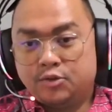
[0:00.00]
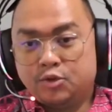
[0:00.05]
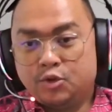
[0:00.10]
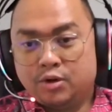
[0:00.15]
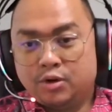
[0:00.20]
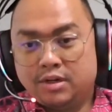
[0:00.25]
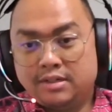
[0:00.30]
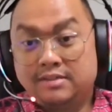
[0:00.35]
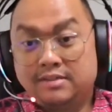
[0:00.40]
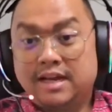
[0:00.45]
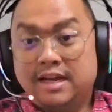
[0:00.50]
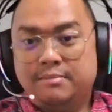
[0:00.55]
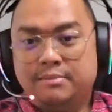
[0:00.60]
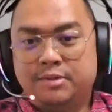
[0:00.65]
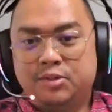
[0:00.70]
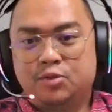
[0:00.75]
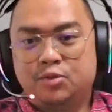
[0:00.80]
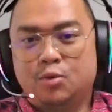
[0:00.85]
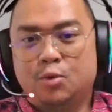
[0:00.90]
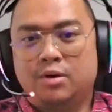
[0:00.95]
counted as
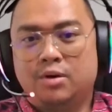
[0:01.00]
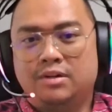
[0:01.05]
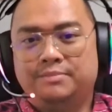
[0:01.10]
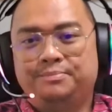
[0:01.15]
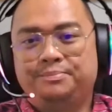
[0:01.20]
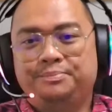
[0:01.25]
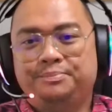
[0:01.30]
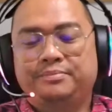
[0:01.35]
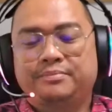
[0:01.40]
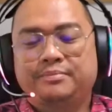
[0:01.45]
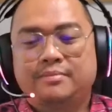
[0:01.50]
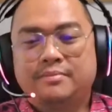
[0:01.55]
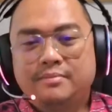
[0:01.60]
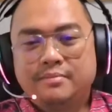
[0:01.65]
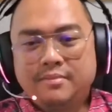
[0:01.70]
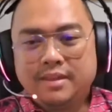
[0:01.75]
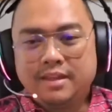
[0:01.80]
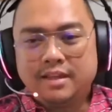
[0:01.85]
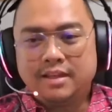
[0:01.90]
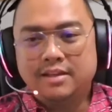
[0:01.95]
your assignment score.
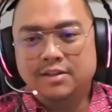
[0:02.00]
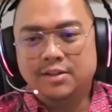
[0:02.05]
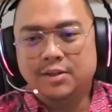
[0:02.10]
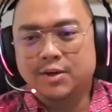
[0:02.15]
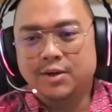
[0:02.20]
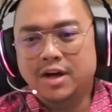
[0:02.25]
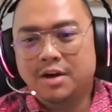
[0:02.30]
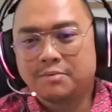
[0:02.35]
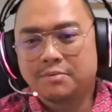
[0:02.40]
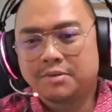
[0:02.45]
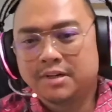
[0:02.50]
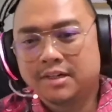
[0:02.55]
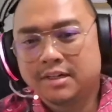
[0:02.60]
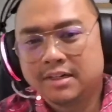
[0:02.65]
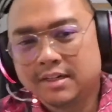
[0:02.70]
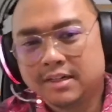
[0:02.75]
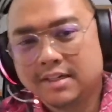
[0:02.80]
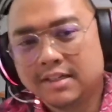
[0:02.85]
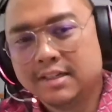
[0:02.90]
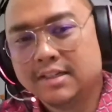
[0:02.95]

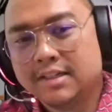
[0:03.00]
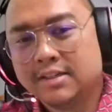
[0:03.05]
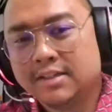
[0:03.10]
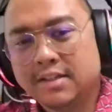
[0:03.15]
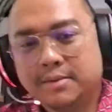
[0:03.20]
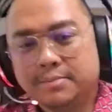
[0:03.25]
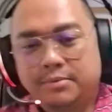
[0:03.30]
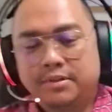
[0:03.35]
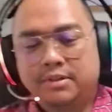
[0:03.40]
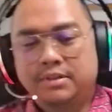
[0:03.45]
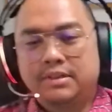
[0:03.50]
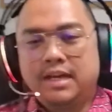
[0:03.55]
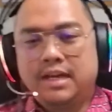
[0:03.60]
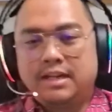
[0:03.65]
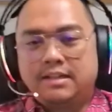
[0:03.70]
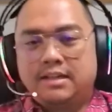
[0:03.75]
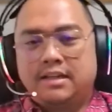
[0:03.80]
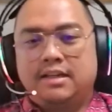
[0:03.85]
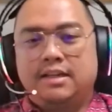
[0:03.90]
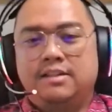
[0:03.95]
So our
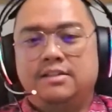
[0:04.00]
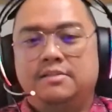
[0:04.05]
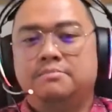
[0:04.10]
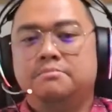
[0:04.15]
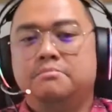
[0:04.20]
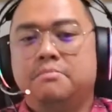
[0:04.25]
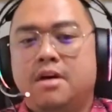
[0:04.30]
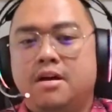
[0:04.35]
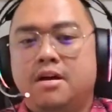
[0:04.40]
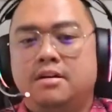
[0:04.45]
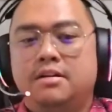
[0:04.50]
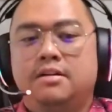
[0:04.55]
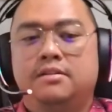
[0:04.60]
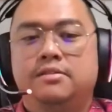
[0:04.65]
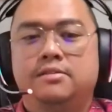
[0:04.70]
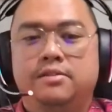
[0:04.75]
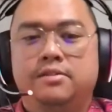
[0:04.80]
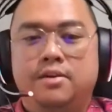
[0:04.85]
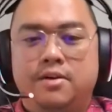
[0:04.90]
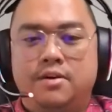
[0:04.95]
chapter's title
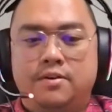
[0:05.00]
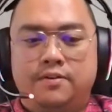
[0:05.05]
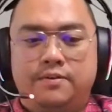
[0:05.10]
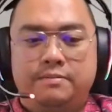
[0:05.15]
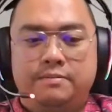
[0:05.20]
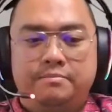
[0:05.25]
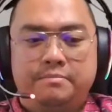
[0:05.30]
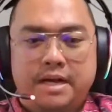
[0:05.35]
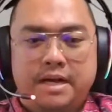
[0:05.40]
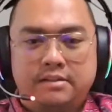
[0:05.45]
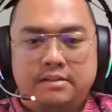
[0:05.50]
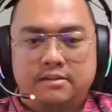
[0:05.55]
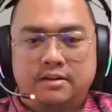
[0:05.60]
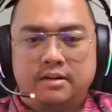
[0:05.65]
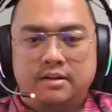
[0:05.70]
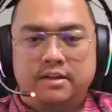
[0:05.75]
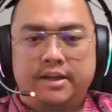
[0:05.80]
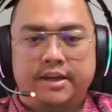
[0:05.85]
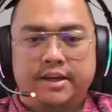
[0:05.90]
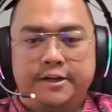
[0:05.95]
is Models
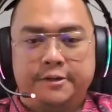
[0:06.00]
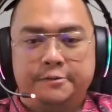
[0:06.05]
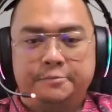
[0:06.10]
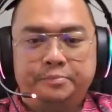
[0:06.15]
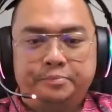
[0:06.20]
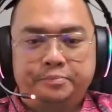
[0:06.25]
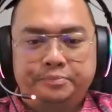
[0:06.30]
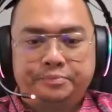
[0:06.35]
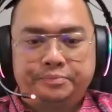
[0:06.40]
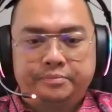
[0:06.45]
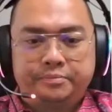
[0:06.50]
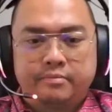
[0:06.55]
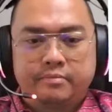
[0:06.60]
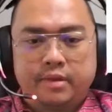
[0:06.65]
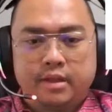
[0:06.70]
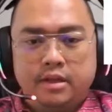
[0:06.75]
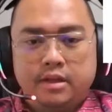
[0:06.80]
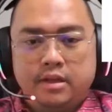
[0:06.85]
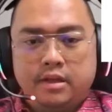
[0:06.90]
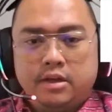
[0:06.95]
of Pastoral Care.
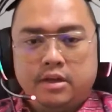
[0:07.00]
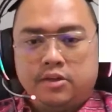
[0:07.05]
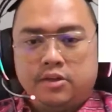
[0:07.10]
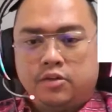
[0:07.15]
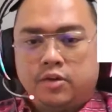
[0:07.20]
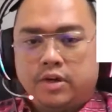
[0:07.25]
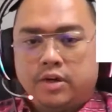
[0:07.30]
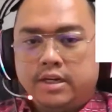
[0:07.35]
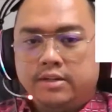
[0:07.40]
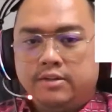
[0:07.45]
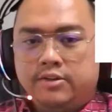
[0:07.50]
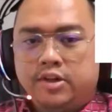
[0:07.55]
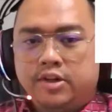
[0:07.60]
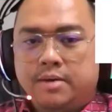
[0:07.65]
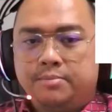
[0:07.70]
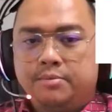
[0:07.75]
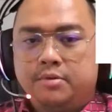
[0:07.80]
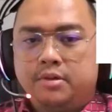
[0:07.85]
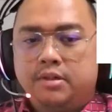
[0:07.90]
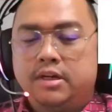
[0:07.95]

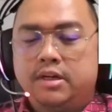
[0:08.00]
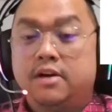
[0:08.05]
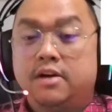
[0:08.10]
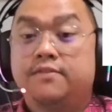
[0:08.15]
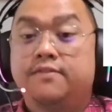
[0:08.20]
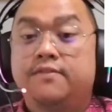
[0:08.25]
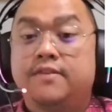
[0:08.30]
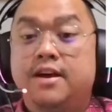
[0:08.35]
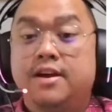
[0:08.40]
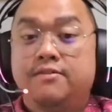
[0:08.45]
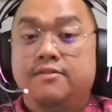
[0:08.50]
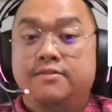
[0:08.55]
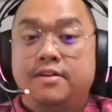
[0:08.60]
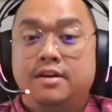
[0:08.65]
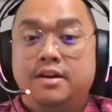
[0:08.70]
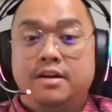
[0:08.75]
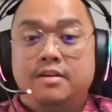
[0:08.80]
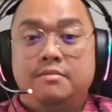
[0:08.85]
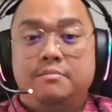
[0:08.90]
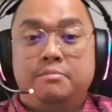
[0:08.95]
So in this chapter, there
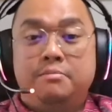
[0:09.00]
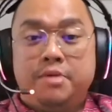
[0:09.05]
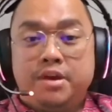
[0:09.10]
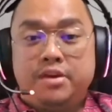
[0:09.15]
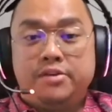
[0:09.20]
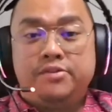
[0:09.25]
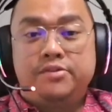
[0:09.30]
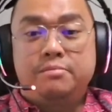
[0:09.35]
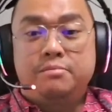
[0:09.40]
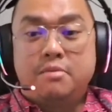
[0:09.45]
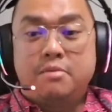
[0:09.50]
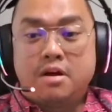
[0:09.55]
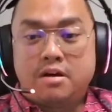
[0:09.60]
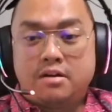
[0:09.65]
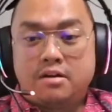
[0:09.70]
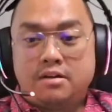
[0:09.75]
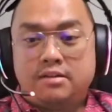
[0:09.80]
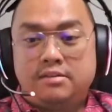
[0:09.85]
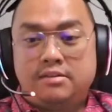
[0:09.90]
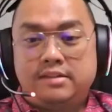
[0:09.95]
are 5
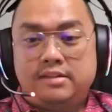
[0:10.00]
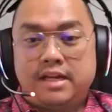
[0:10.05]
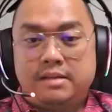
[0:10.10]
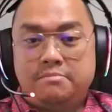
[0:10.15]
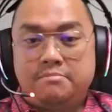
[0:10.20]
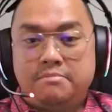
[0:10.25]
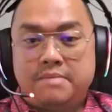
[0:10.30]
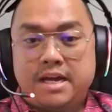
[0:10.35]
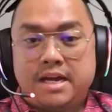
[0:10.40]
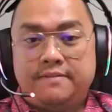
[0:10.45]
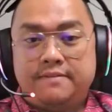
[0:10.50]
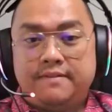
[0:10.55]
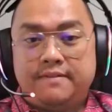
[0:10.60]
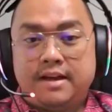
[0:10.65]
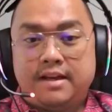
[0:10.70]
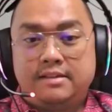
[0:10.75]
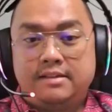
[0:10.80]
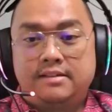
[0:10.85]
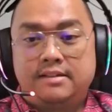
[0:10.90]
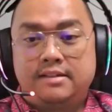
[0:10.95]
major models
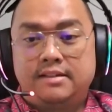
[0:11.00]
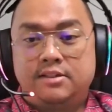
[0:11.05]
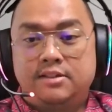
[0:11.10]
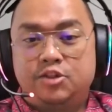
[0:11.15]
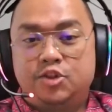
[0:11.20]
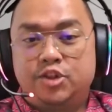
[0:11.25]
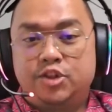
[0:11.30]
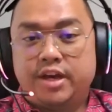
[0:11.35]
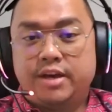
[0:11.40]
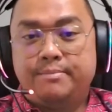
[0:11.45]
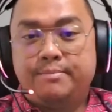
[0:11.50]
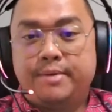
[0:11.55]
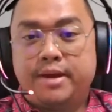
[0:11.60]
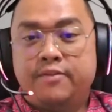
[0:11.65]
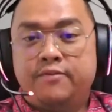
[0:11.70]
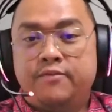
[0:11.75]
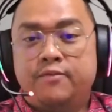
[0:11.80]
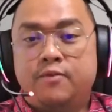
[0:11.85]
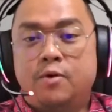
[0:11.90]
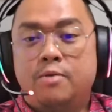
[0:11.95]
that manifest the
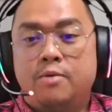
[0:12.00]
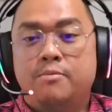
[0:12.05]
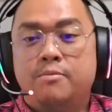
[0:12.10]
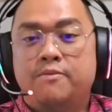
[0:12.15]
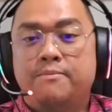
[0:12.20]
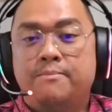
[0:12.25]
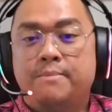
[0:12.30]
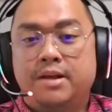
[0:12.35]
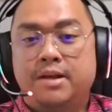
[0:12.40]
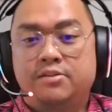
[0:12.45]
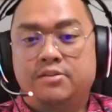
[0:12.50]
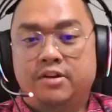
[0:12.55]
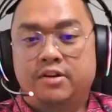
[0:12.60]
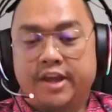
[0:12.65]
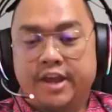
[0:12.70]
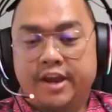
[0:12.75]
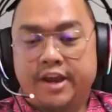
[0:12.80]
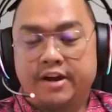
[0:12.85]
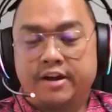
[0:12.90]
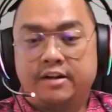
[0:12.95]
shape and form
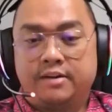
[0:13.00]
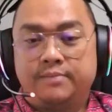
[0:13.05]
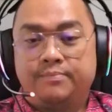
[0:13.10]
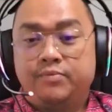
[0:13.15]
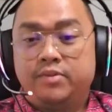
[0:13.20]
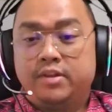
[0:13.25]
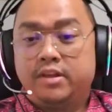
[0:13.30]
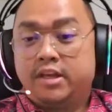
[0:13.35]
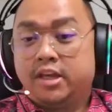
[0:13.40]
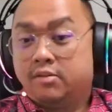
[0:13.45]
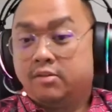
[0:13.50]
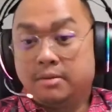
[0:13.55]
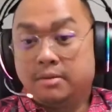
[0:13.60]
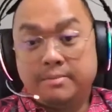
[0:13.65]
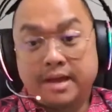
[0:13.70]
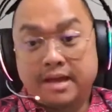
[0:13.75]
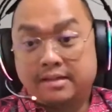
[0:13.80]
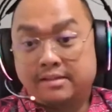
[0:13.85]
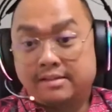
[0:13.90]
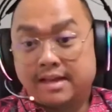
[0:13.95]
of pastoral care.
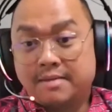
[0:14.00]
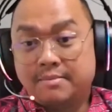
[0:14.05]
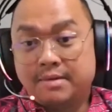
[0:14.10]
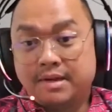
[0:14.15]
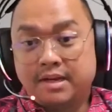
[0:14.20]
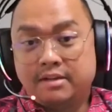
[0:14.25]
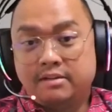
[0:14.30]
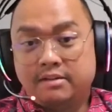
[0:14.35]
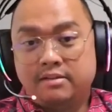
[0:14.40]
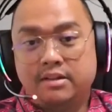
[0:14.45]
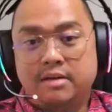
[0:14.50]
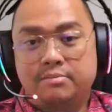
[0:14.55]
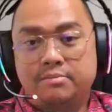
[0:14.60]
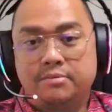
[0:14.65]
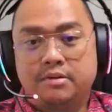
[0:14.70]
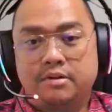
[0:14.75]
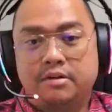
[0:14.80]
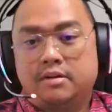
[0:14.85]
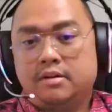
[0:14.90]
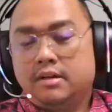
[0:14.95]
It will be
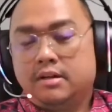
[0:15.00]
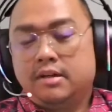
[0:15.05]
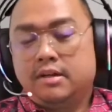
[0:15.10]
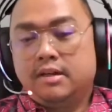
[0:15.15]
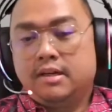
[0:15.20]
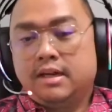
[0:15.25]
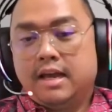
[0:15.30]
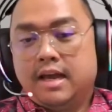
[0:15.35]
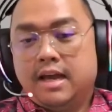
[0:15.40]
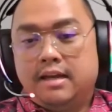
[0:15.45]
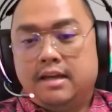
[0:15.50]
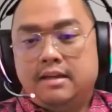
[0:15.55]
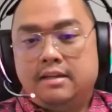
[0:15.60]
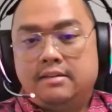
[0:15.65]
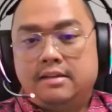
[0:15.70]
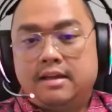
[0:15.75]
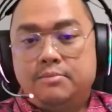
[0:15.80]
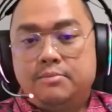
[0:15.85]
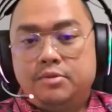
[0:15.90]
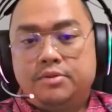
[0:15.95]
examined in this chapter.
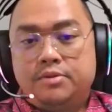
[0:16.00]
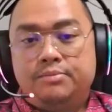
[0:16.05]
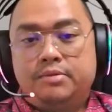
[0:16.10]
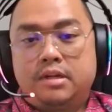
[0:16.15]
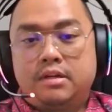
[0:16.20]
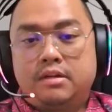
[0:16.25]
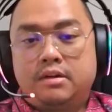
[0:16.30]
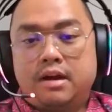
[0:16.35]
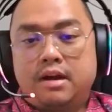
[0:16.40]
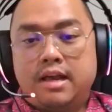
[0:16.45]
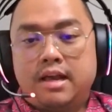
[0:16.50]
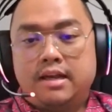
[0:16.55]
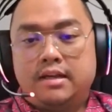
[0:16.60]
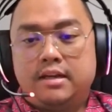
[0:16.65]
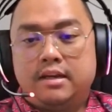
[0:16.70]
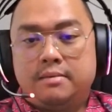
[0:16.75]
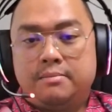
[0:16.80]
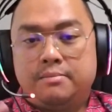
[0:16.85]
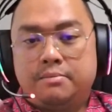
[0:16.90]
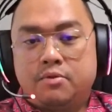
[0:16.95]
And the
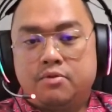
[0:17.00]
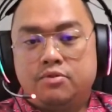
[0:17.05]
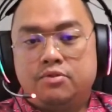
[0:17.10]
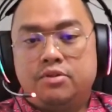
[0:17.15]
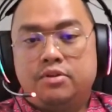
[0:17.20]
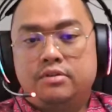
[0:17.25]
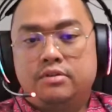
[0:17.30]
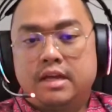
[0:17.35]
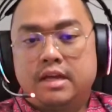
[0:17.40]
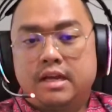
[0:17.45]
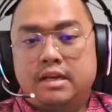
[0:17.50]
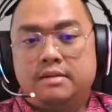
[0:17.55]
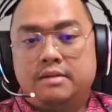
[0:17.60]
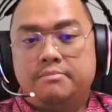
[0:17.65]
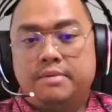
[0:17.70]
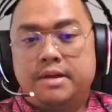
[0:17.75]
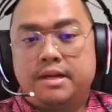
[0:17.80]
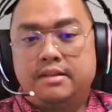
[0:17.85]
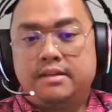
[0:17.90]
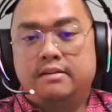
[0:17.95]
assumptions underlying the
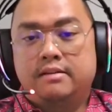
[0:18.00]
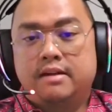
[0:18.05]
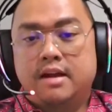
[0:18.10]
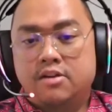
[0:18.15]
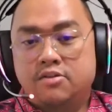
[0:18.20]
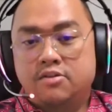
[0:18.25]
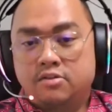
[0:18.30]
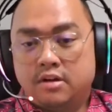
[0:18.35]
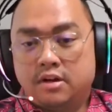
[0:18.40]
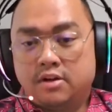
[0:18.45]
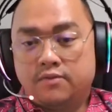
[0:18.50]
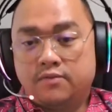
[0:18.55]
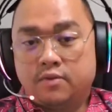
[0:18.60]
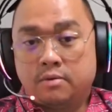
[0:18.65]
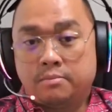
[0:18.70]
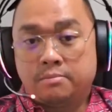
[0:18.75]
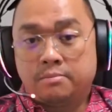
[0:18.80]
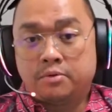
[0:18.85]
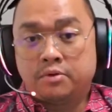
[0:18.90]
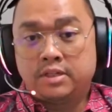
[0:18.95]
approaches and the basic
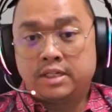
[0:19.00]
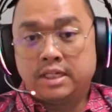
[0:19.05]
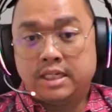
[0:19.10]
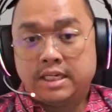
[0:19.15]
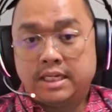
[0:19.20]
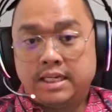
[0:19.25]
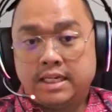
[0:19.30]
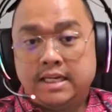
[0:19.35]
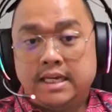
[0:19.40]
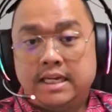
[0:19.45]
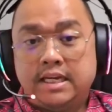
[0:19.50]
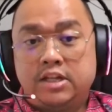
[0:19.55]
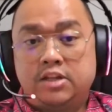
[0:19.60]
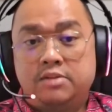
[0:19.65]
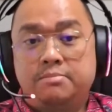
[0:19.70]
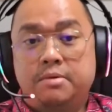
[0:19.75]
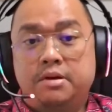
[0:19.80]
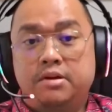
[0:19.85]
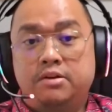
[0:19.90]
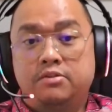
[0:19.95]
rationale for
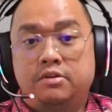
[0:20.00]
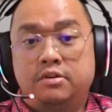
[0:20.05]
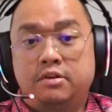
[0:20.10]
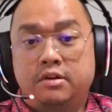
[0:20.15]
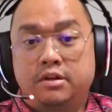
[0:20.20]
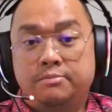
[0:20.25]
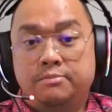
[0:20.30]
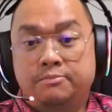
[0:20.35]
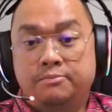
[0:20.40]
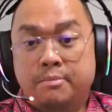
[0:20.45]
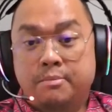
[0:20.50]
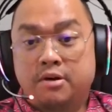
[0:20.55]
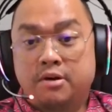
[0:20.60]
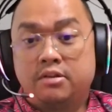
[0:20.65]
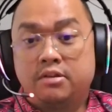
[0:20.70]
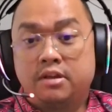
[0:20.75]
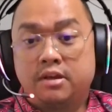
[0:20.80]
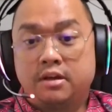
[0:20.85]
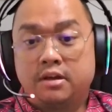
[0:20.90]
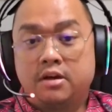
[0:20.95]
proceeding in each
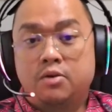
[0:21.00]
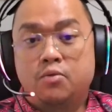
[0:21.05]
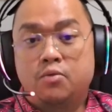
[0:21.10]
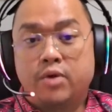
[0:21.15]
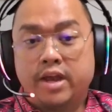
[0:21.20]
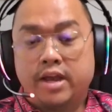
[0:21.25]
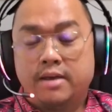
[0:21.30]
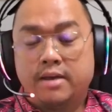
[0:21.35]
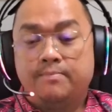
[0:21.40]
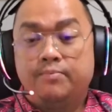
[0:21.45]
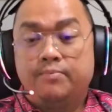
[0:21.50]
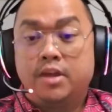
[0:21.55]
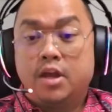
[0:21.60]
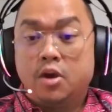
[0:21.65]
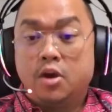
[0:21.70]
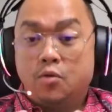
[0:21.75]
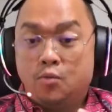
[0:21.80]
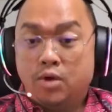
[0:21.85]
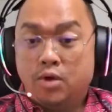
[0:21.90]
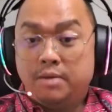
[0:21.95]
particular
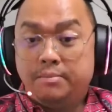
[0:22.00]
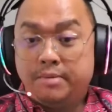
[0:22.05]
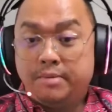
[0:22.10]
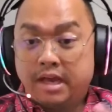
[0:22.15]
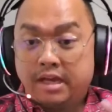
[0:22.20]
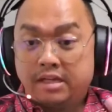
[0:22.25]
way